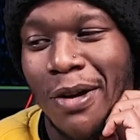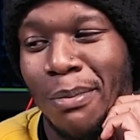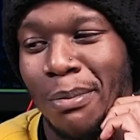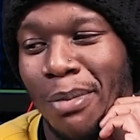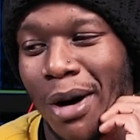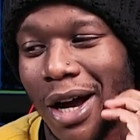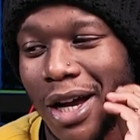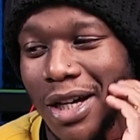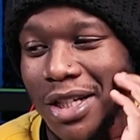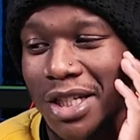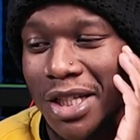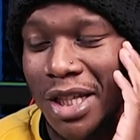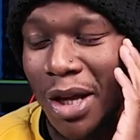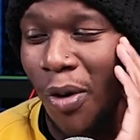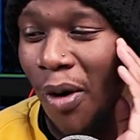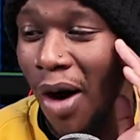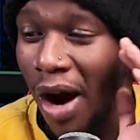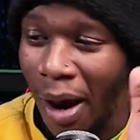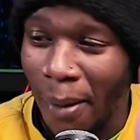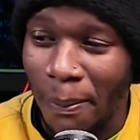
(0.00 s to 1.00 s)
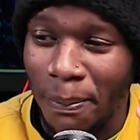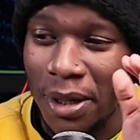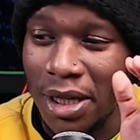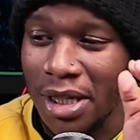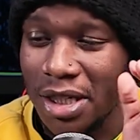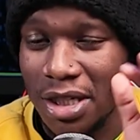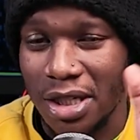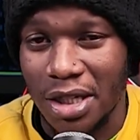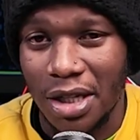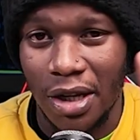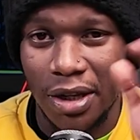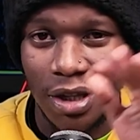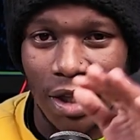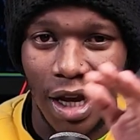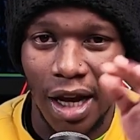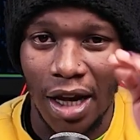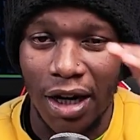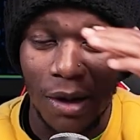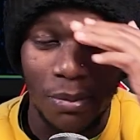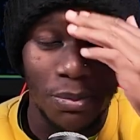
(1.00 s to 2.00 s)
But they were a bit, they
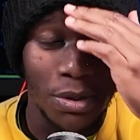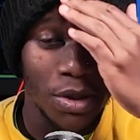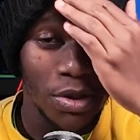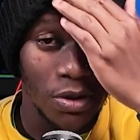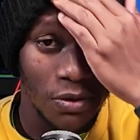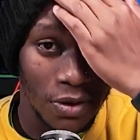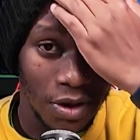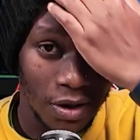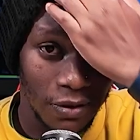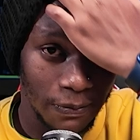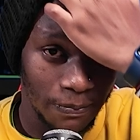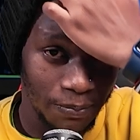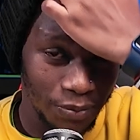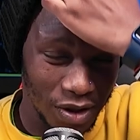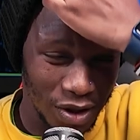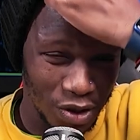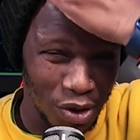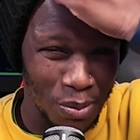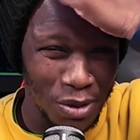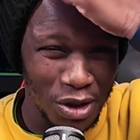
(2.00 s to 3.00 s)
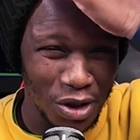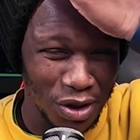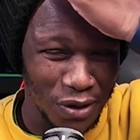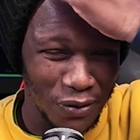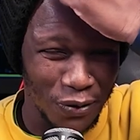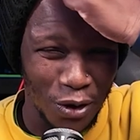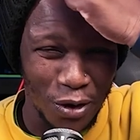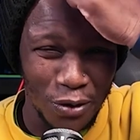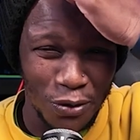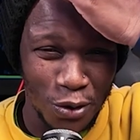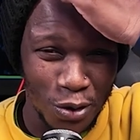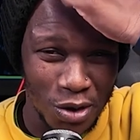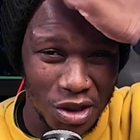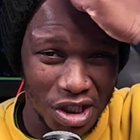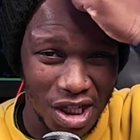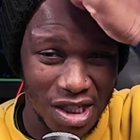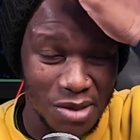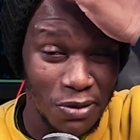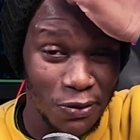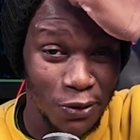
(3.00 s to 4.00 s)
had a bit of a, they were a bit on the front foot
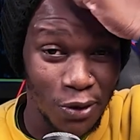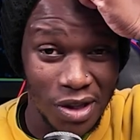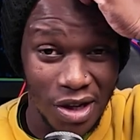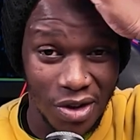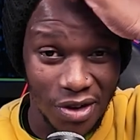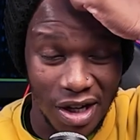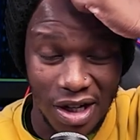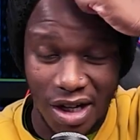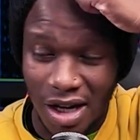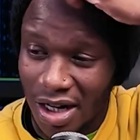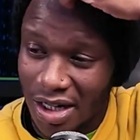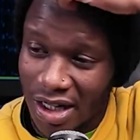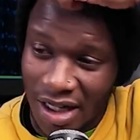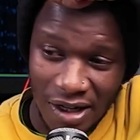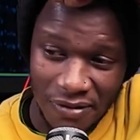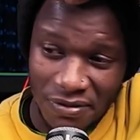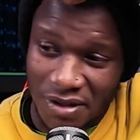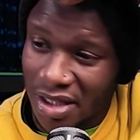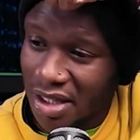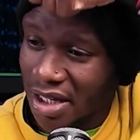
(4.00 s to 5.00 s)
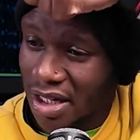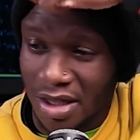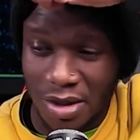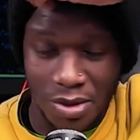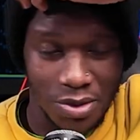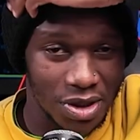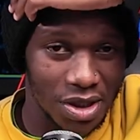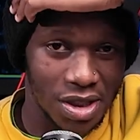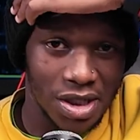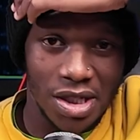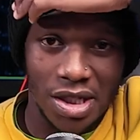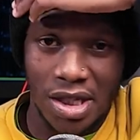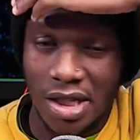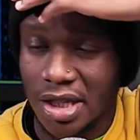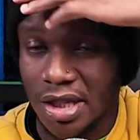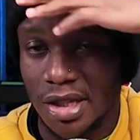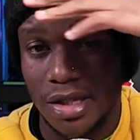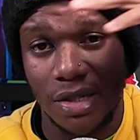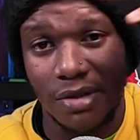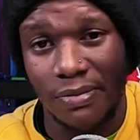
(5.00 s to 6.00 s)
just before the red card, and after that it was just
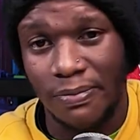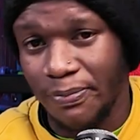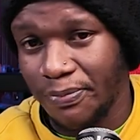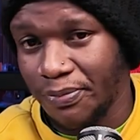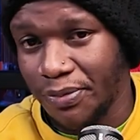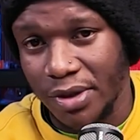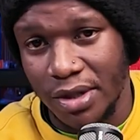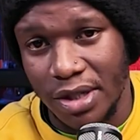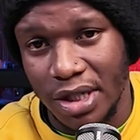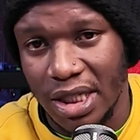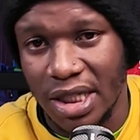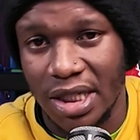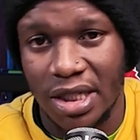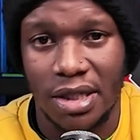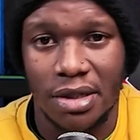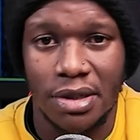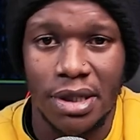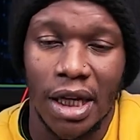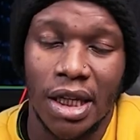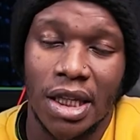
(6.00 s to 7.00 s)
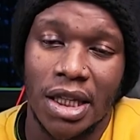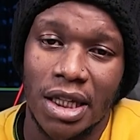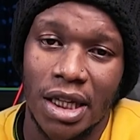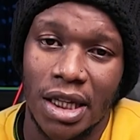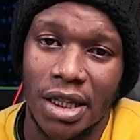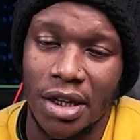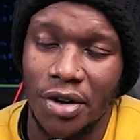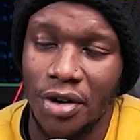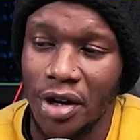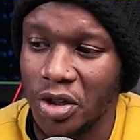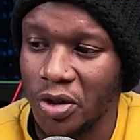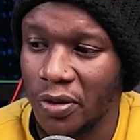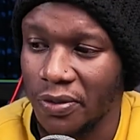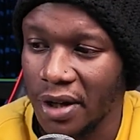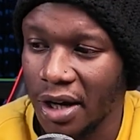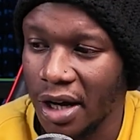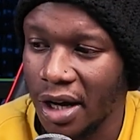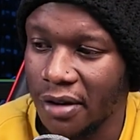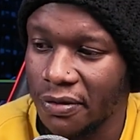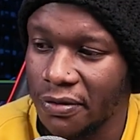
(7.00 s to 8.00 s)
Türkiye the rest of
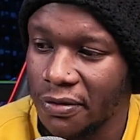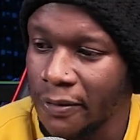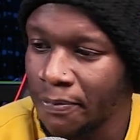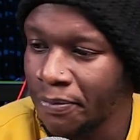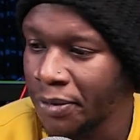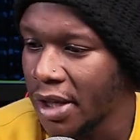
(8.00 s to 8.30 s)
the half.